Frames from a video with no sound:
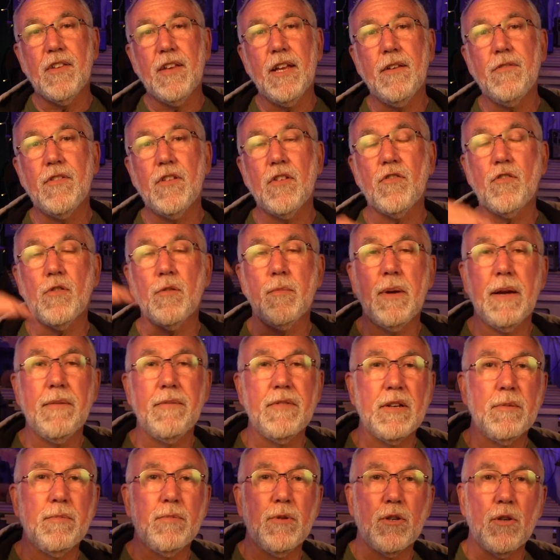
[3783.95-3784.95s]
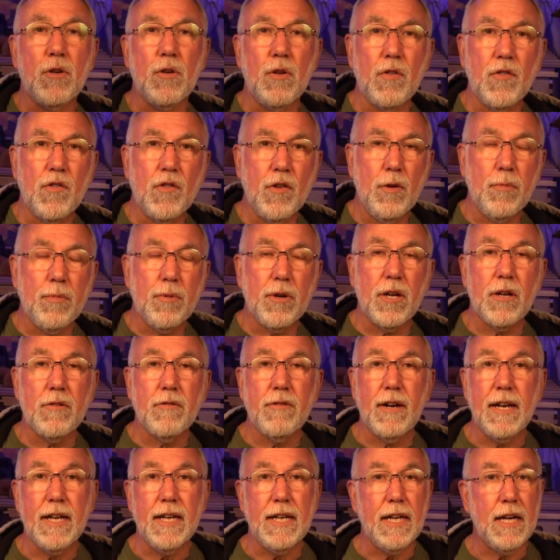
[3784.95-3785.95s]
saves us from having to put a whole super on
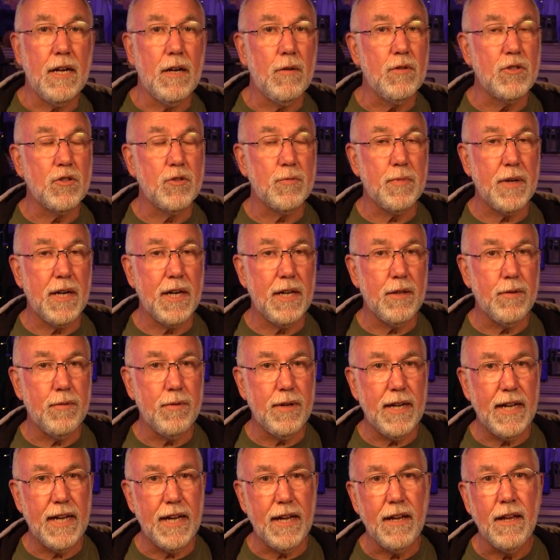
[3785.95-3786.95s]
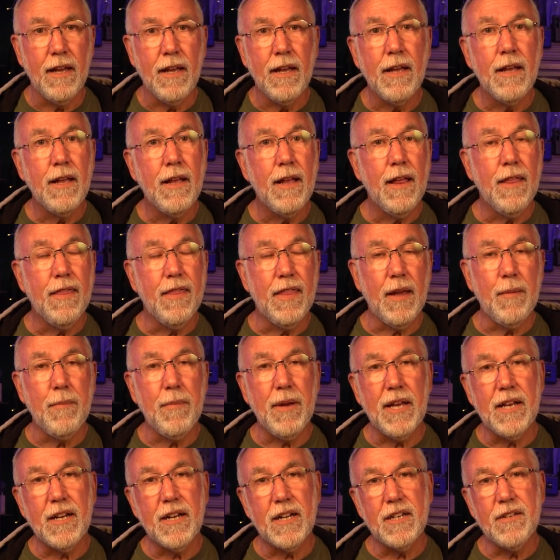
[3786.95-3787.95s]
right now, which, by the way, they
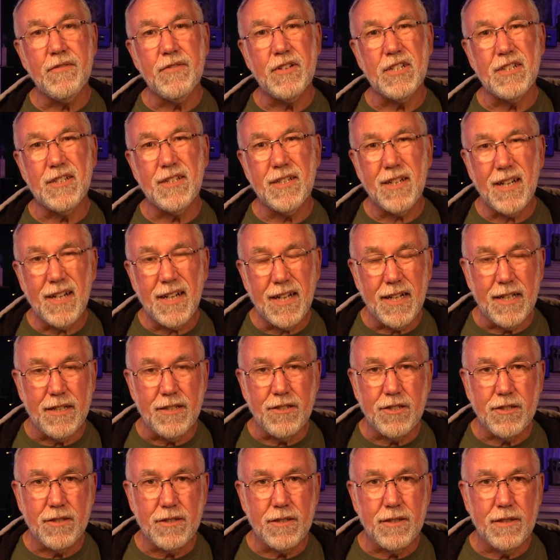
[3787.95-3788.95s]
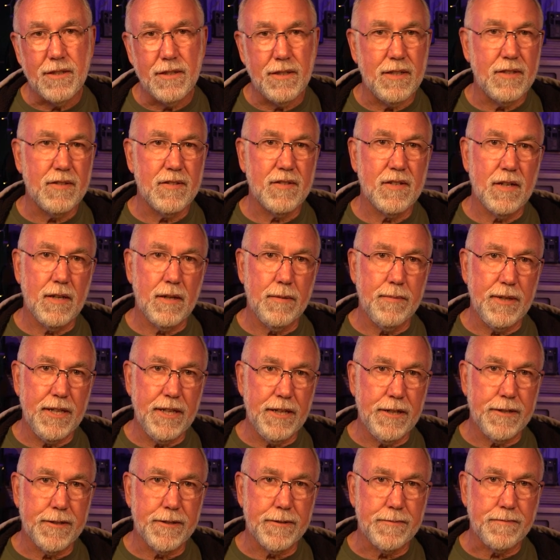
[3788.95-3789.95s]
may not even touch this time of
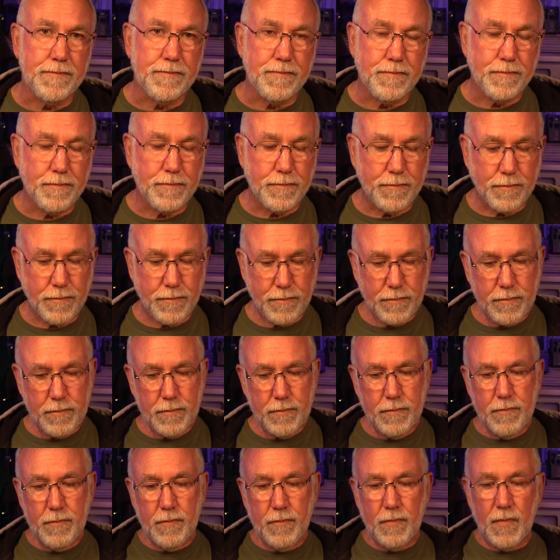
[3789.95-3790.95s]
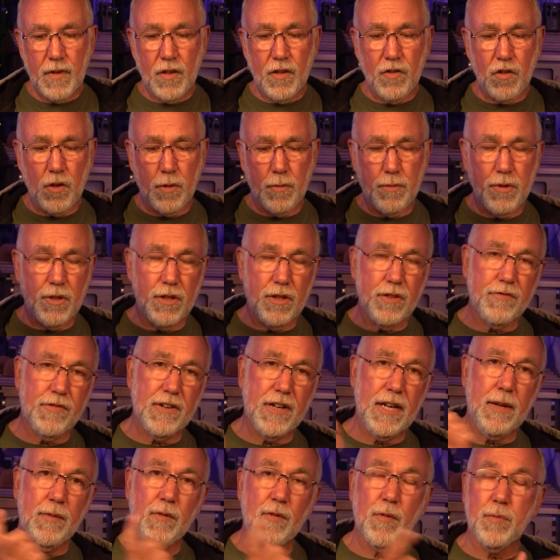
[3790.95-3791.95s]
year. So pull the
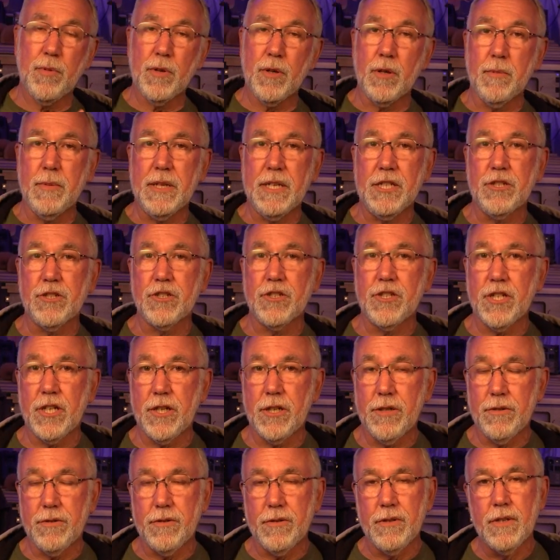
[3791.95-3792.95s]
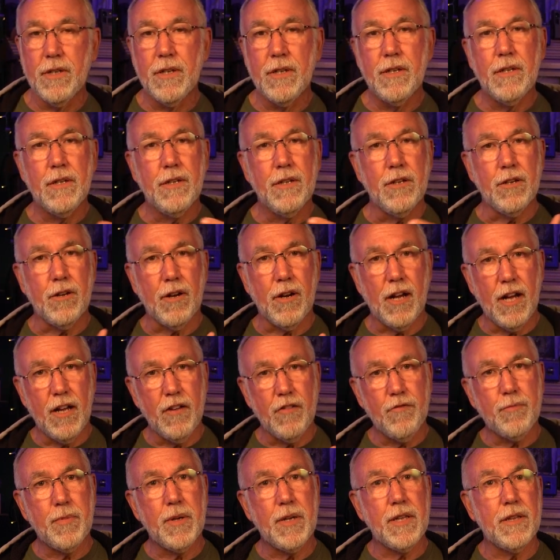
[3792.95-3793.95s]
frames, put them in your tote, your
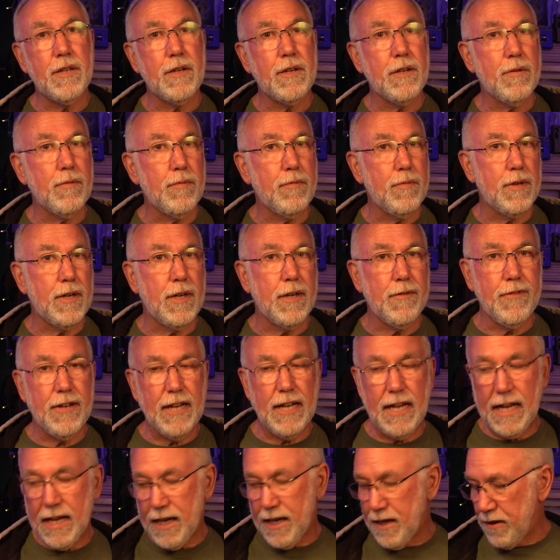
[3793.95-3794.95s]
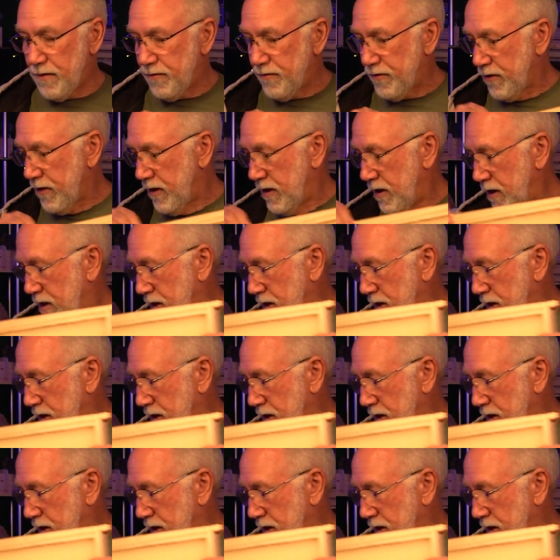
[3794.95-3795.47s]
hive butler, whatever you have,